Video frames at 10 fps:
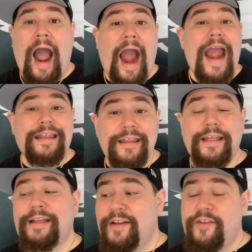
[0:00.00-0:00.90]
I
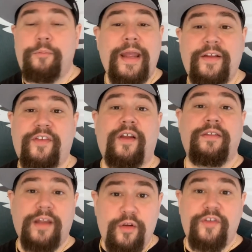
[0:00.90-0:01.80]
think this makes
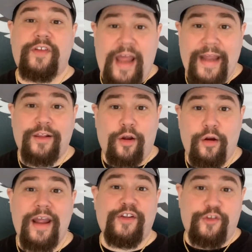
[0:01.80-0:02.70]
Nelson
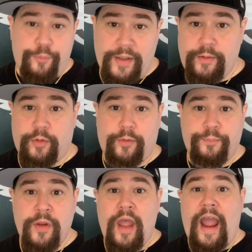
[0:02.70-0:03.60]
Aguilar expendable.
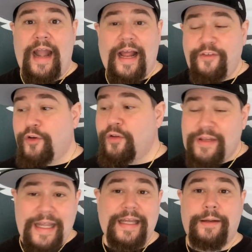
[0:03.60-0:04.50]
And I
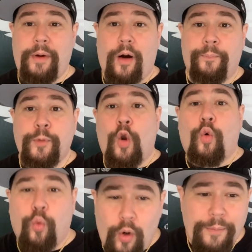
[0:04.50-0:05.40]
start thinking about
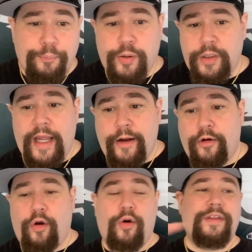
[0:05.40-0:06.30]
what
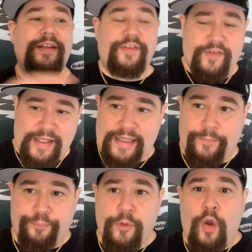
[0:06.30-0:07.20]
player on this
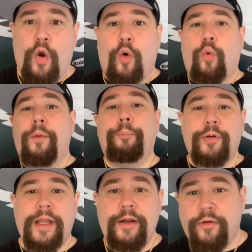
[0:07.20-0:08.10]
team
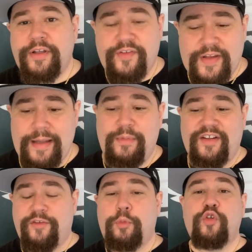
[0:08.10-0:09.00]

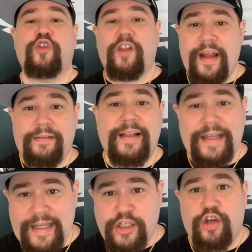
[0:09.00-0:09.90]
is most likely
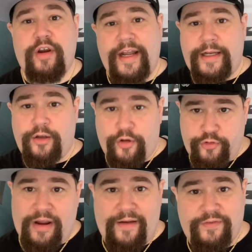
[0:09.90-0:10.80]
to get traded on
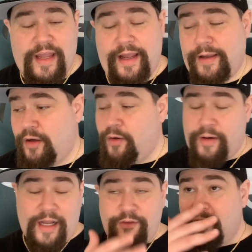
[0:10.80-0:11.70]
draft day, you know?
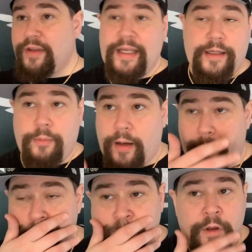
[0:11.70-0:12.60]
And I start thinking about
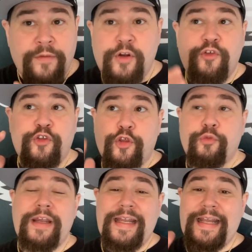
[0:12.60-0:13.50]
it. There's
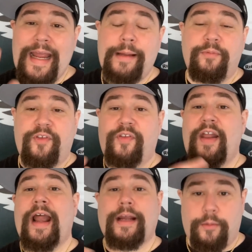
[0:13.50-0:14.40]
three names
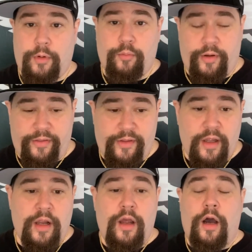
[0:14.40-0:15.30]
that I come up with.
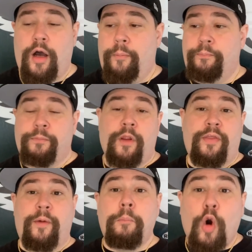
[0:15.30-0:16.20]

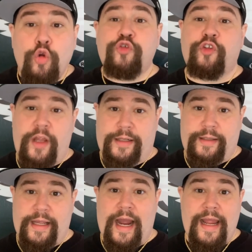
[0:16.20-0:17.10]
The most
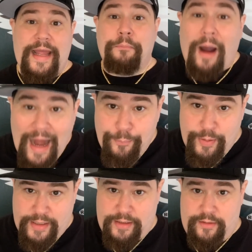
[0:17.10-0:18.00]
likely guy, in my
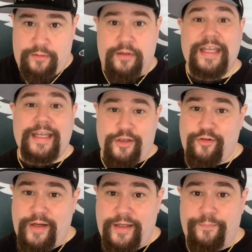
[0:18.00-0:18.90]
opinion, to get
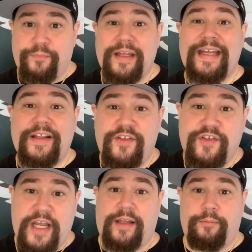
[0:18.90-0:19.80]
traded is
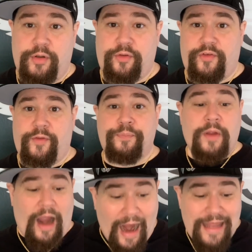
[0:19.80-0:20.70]
Jalen Mills.
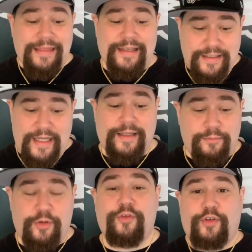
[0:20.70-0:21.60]
I think
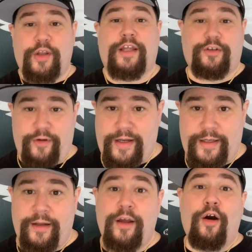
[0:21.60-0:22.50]
Jalen Mills could get
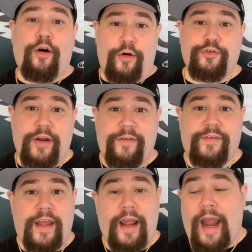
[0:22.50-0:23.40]
traded on draft day.